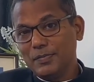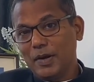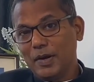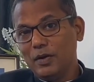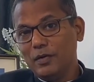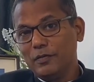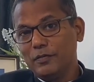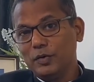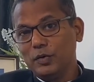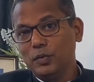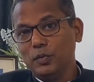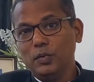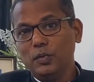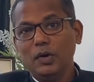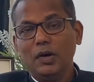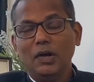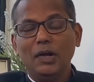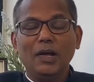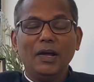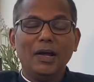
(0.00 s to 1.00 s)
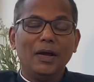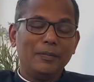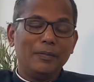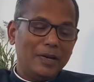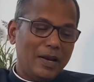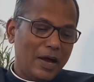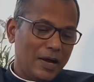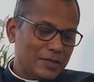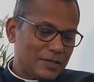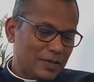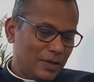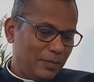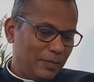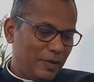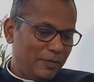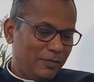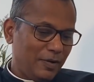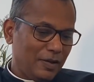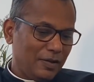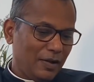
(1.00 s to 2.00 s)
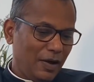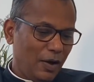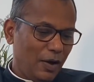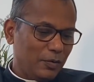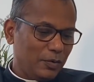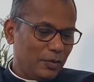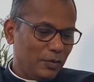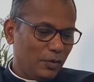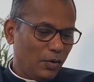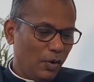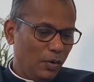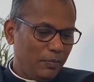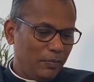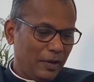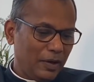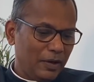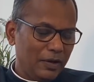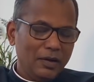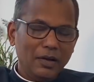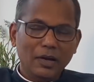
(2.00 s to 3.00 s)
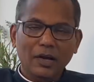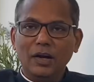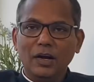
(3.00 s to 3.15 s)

Many of you have been asking me, Father, how are you coping?